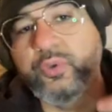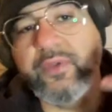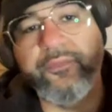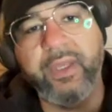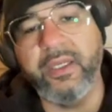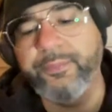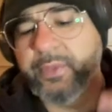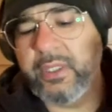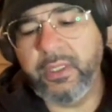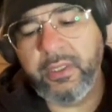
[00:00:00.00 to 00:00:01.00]
developed,
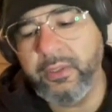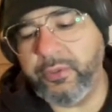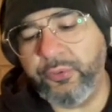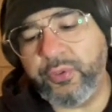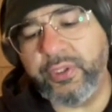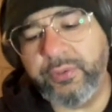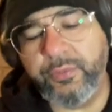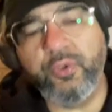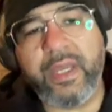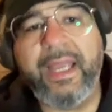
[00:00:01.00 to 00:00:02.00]
you could
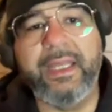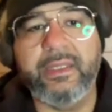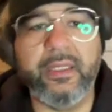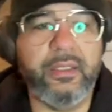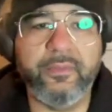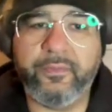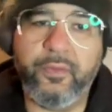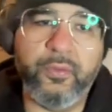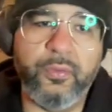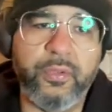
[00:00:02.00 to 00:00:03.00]
handle it.
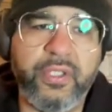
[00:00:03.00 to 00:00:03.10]
So